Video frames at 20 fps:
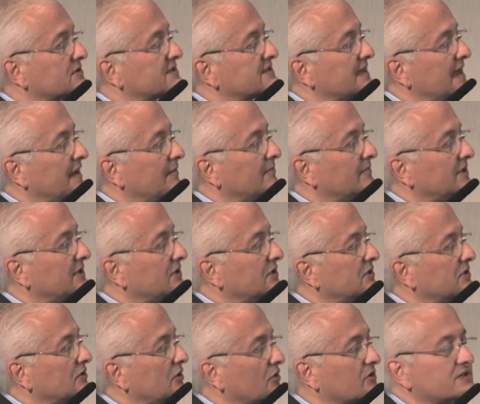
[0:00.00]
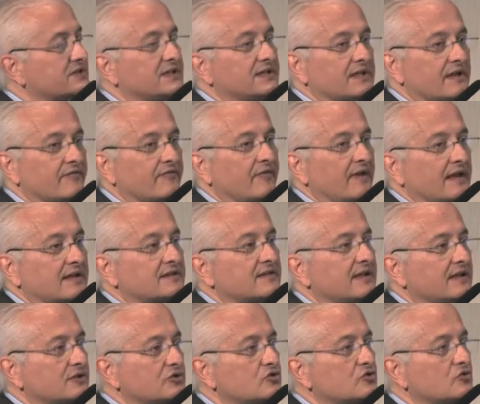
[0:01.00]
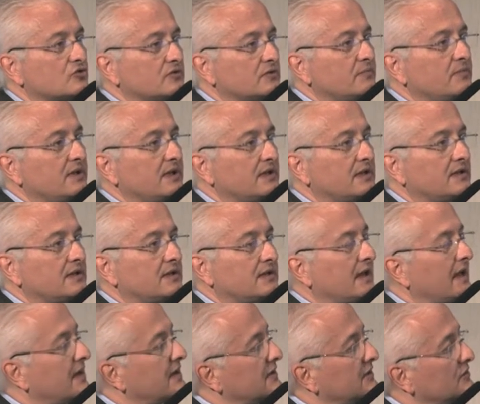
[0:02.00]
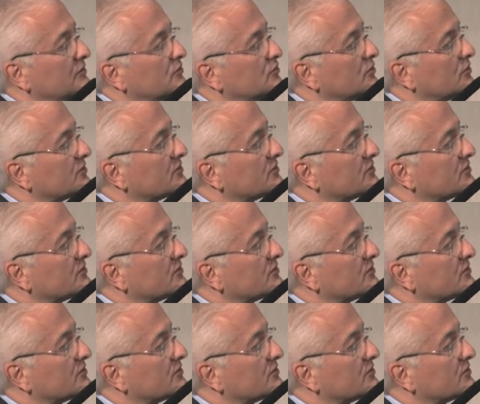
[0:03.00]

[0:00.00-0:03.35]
some toxic effects that should be taken into